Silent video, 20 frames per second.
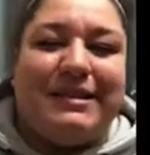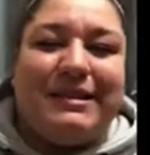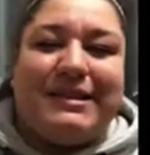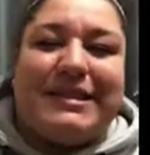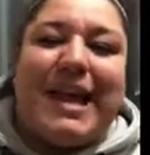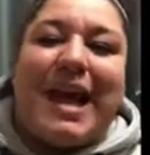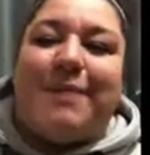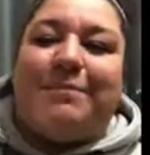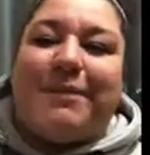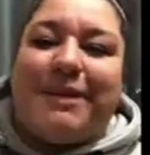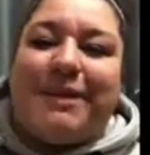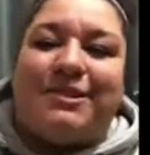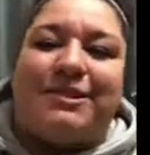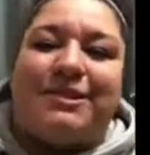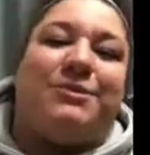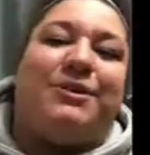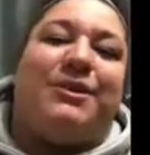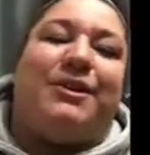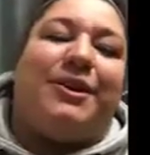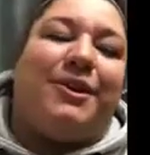tapping
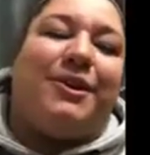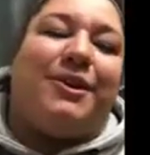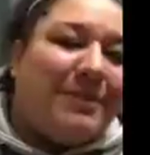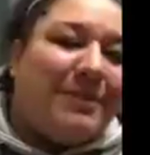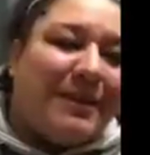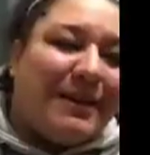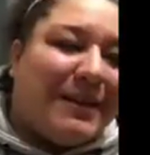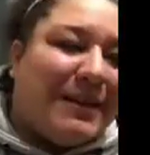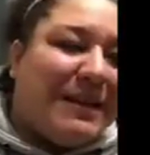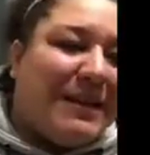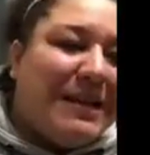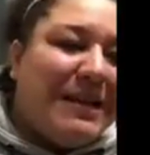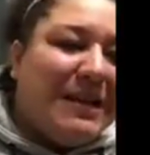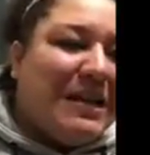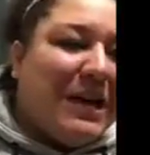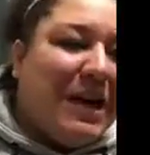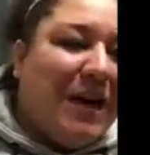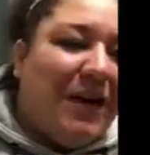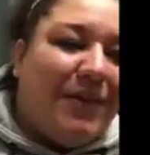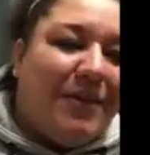into a little bit
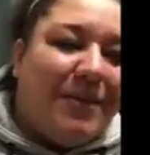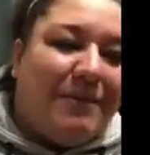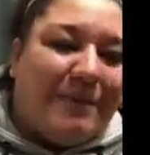of the